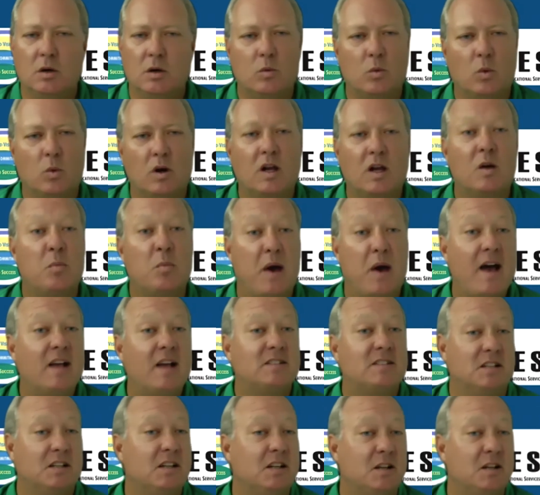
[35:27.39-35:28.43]
what
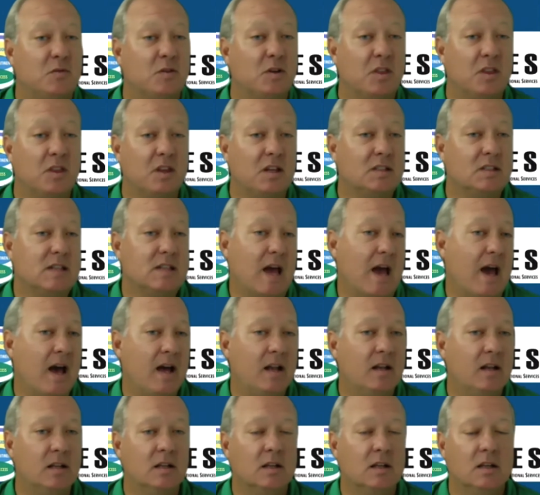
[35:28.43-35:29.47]
capacity different things
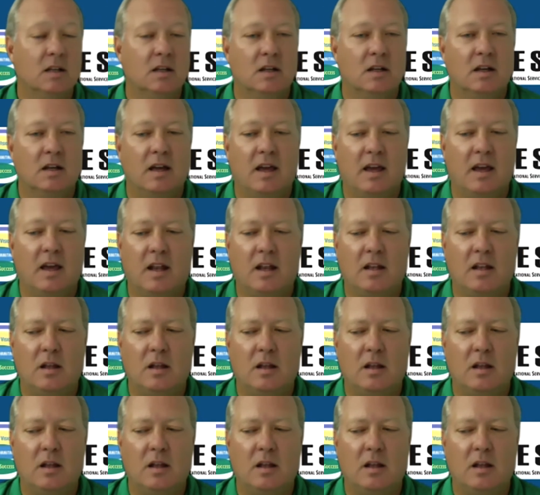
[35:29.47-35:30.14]
had. And